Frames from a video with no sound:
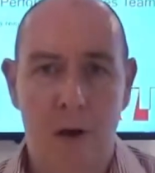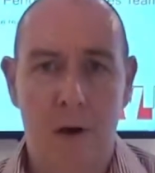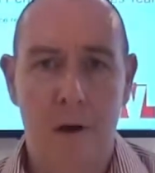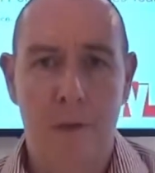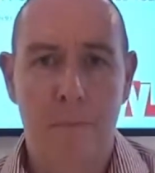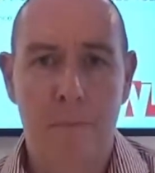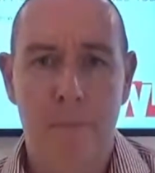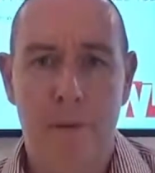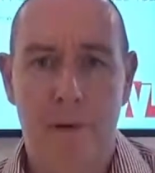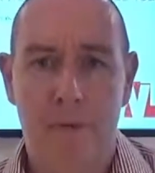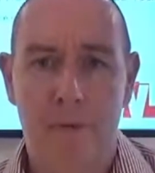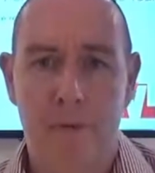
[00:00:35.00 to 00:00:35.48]

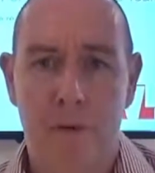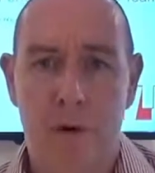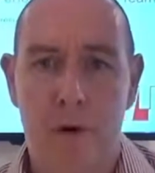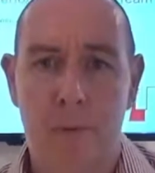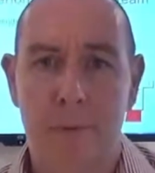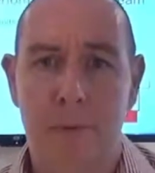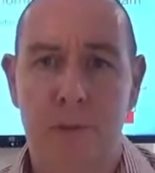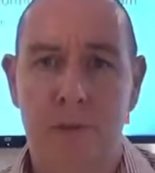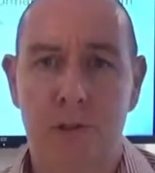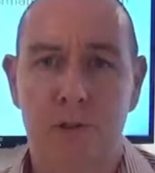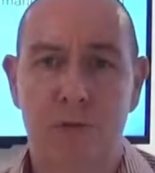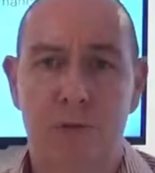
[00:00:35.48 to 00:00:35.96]
on
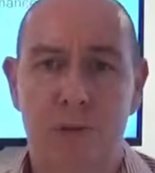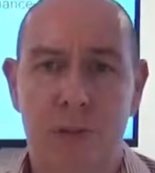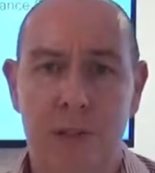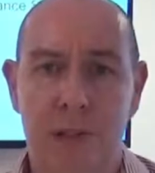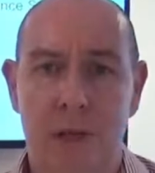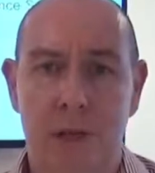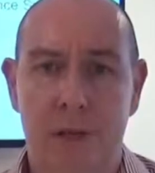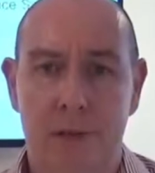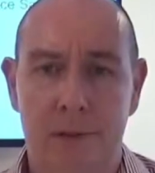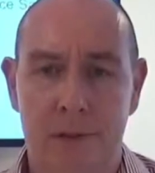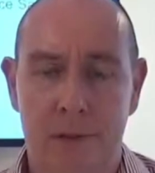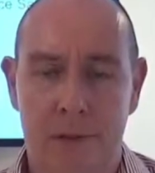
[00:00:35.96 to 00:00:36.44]
performance
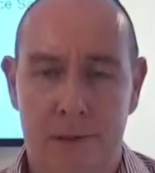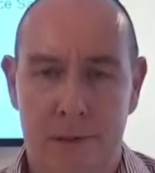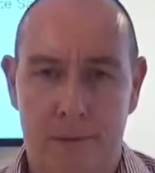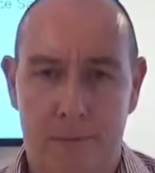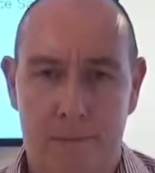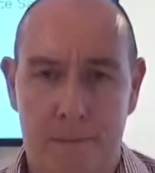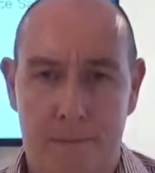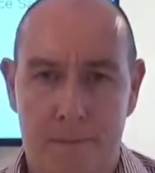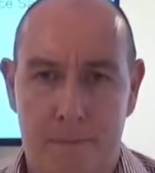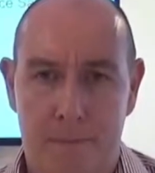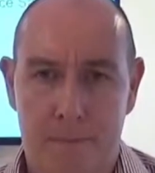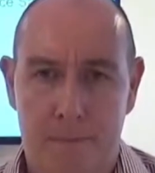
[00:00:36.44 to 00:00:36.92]
results.
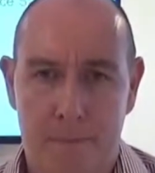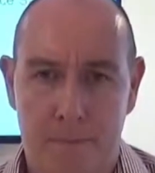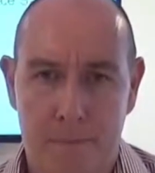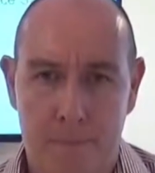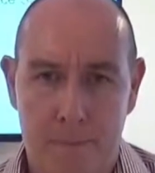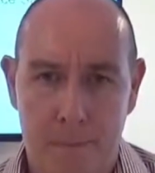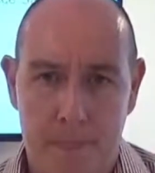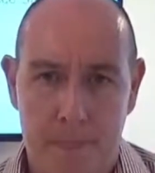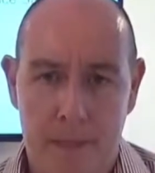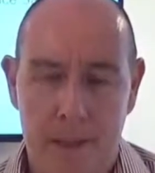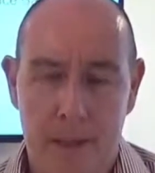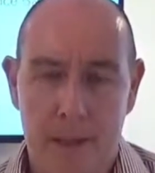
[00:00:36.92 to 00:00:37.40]

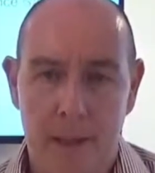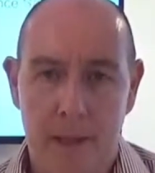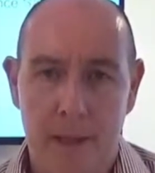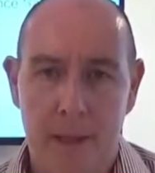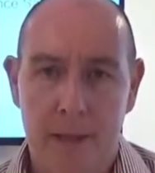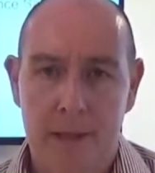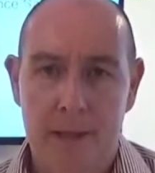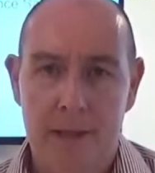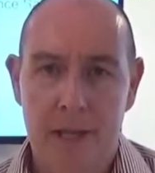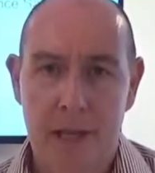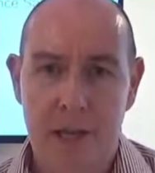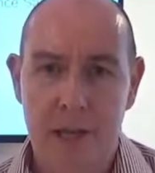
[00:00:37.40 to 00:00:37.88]

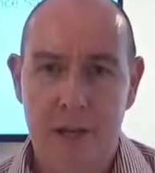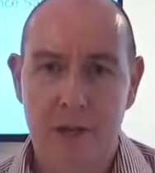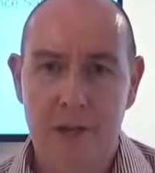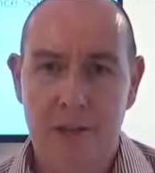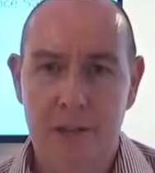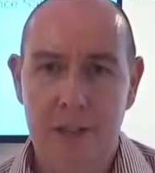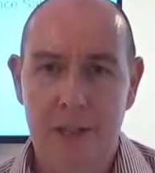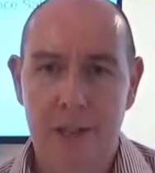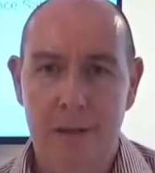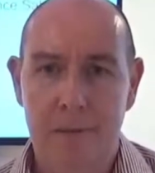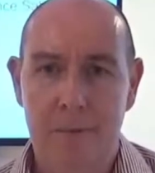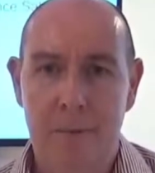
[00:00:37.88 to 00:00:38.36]
Take your
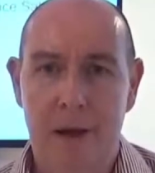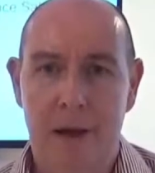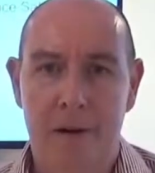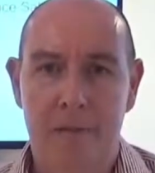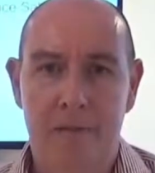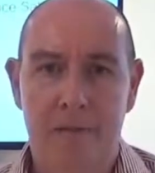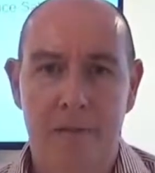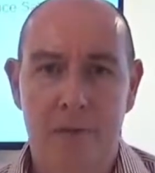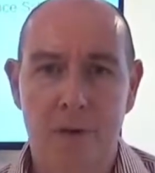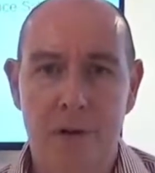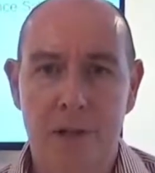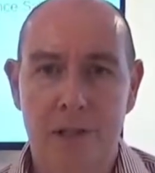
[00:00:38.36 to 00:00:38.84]
team
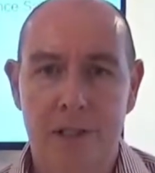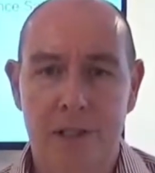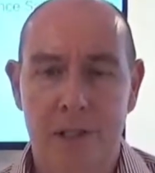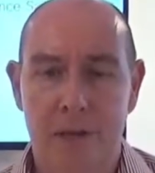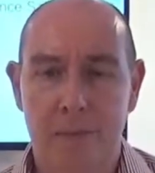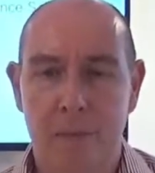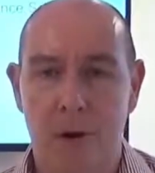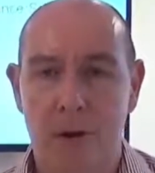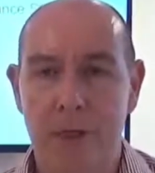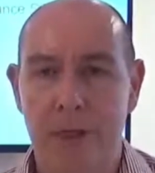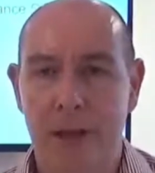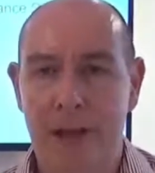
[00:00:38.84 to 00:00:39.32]
and focus
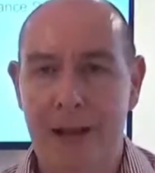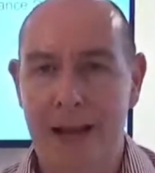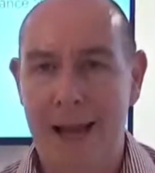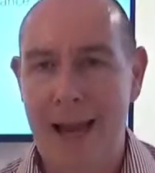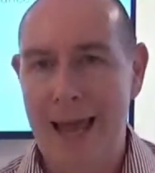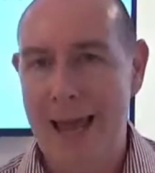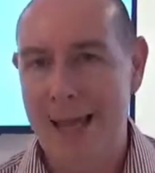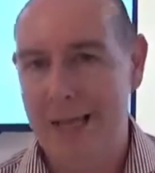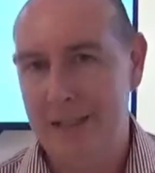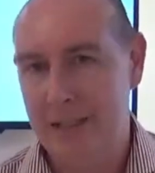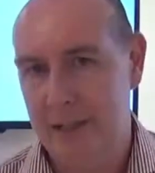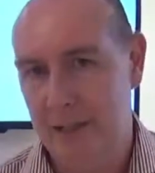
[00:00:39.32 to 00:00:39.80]
them on the
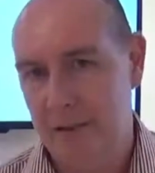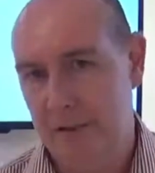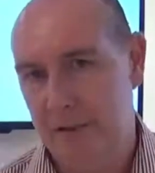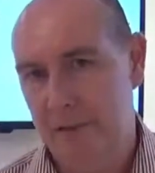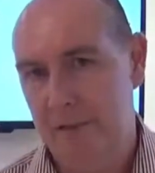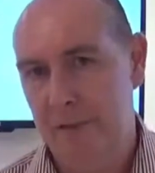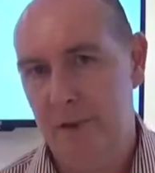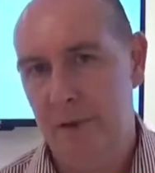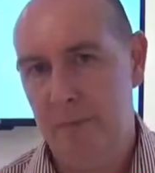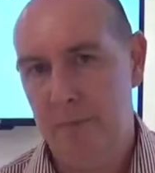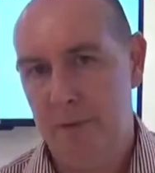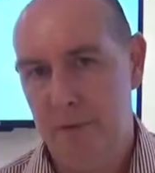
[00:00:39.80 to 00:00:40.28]

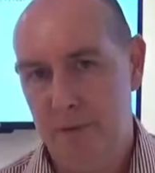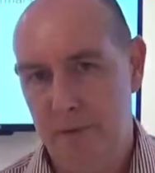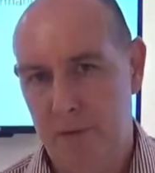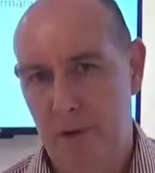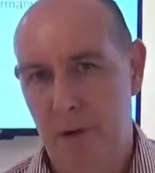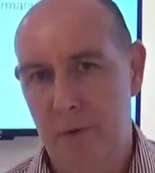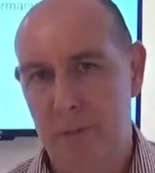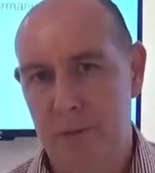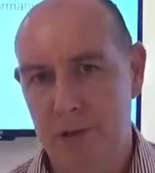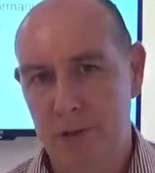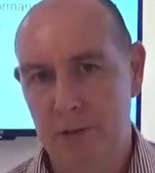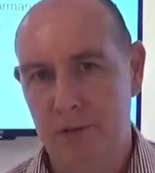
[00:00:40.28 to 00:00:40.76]
collective
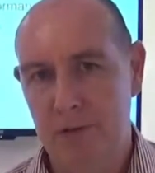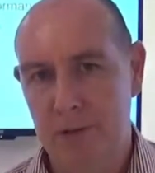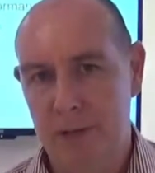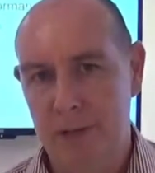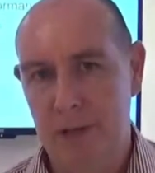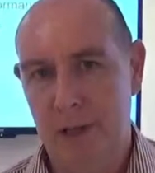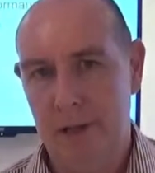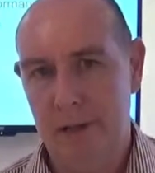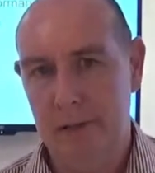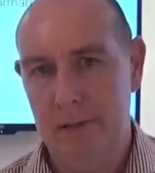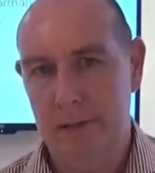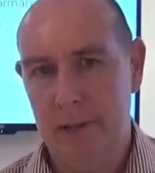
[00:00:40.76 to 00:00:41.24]
performance
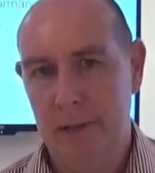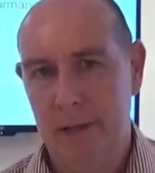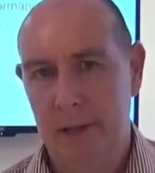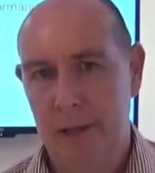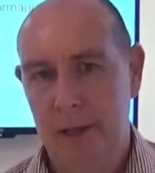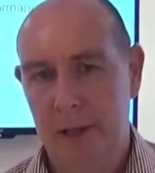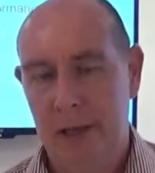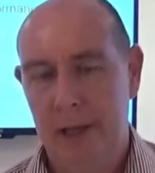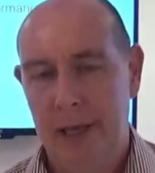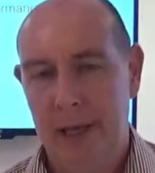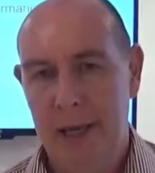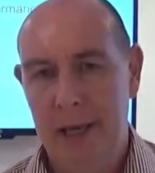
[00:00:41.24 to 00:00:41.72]
result.
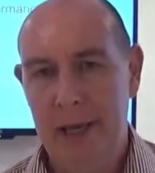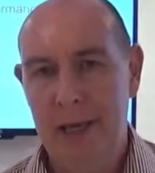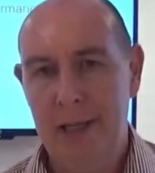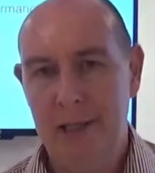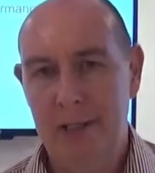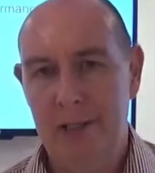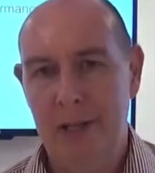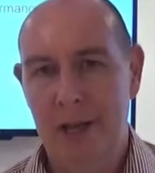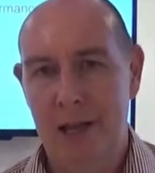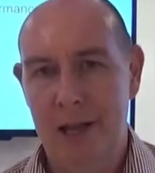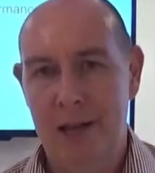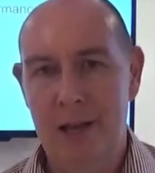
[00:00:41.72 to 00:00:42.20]

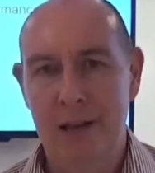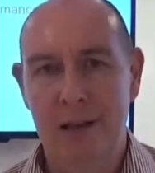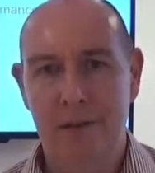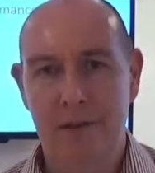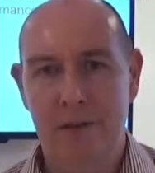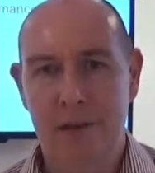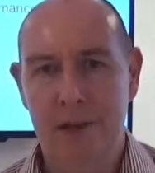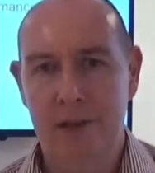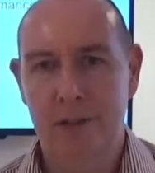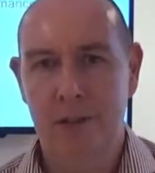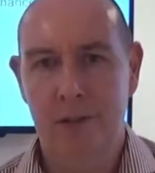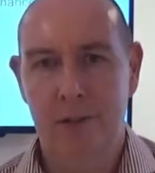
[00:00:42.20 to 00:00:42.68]
Each
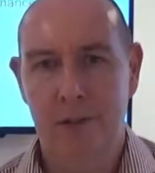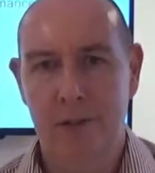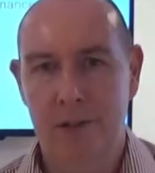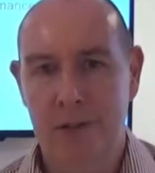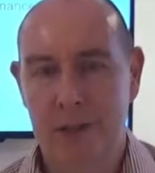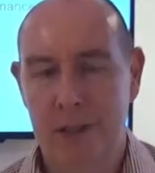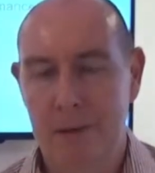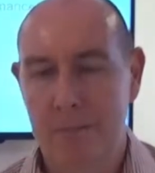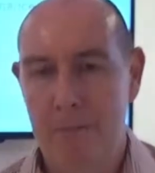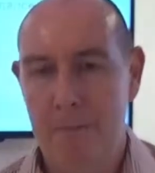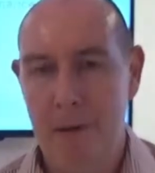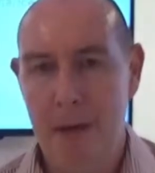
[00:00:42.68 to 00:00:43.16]
individual
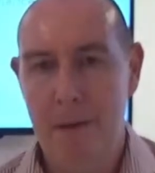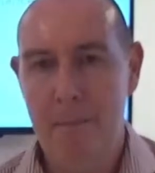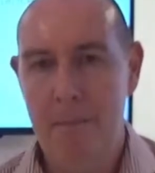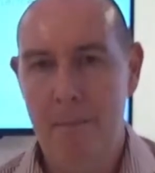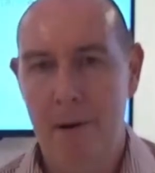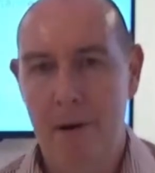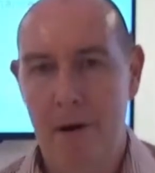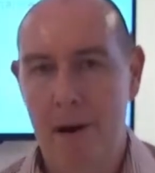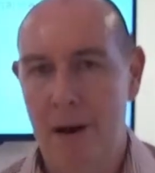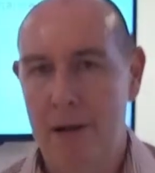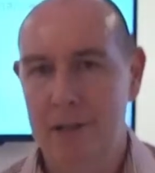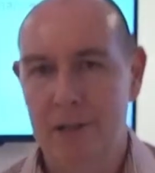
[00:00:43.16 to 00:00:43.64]
team
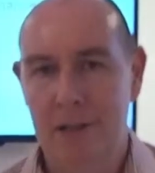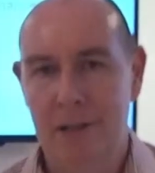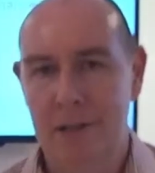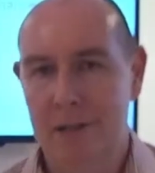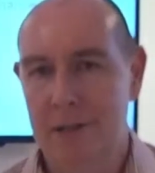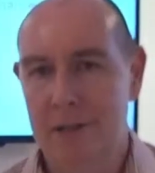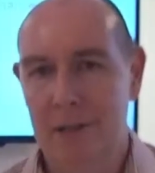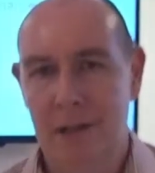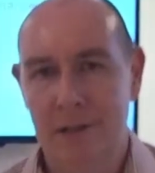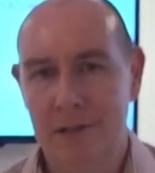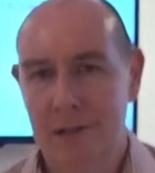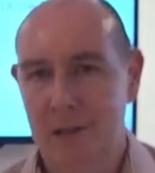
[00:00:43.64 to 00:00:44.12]
member has
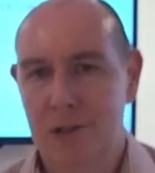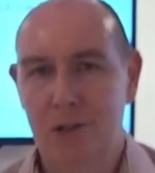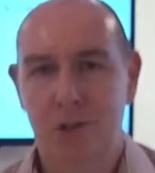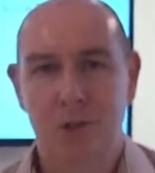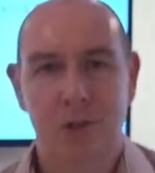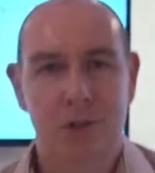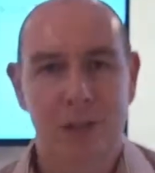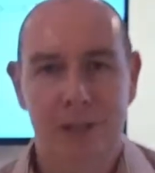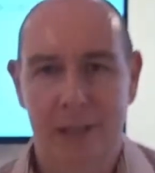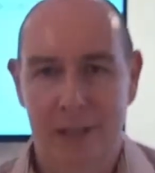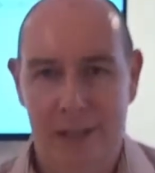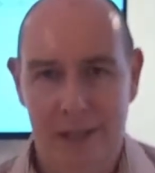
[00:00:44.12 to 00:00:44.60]
a
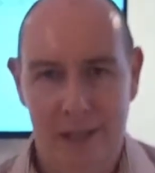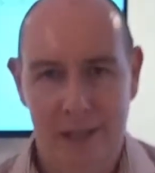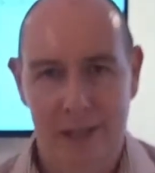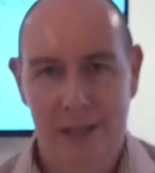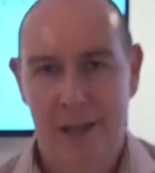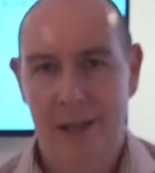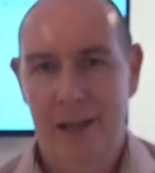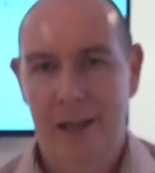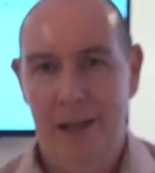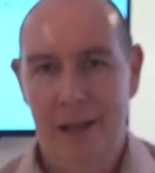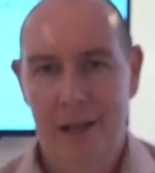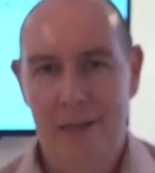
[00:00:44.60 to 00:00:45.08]
duty
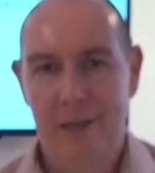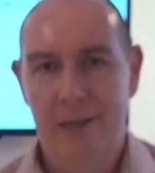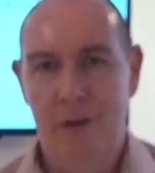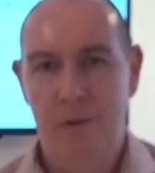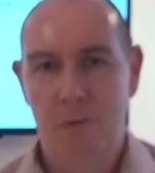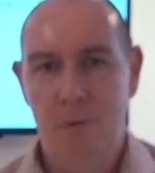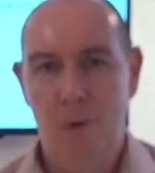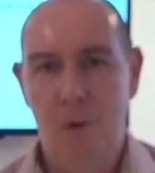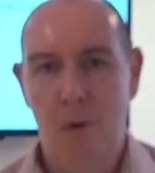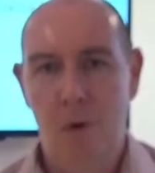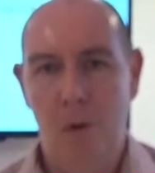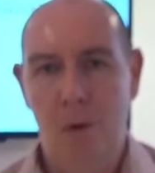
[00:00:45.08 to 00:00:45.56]
in the
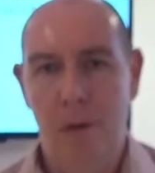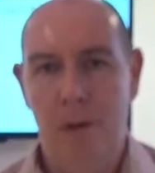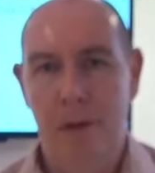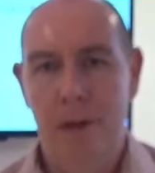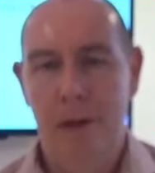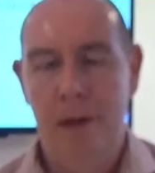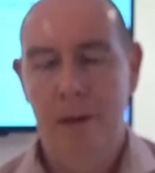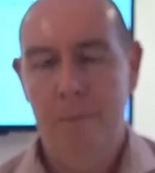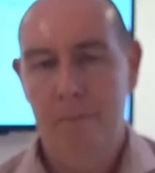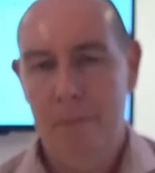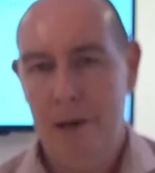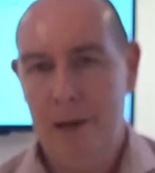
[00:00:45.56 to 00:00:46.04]
role,
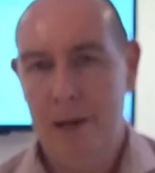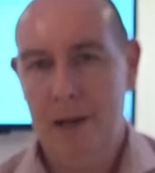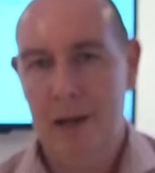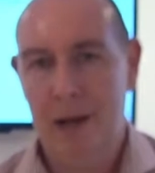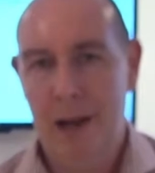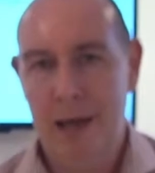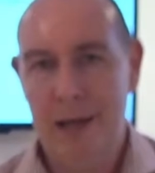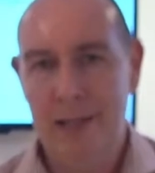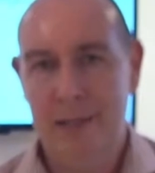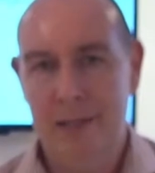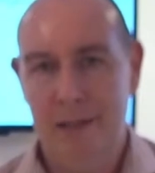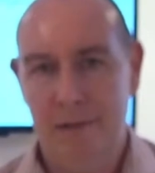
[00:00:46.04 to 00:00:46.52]
but
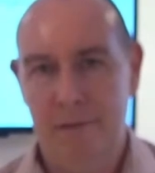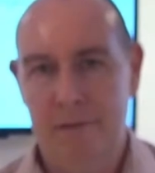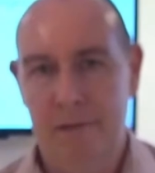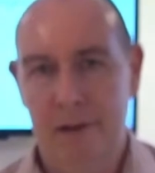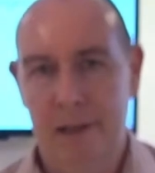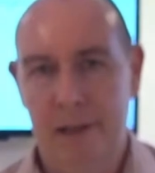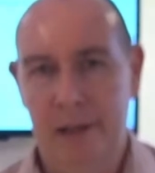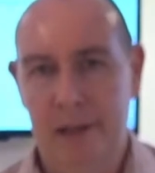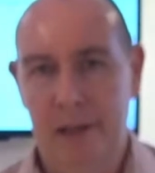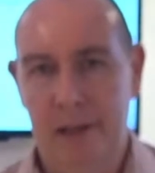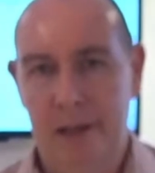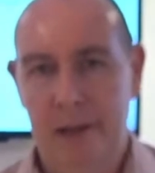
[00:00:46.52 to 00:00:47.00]

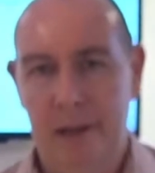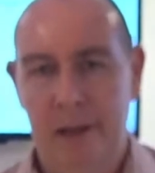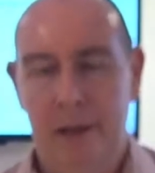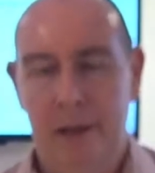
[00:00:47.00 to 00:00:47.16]
collectively,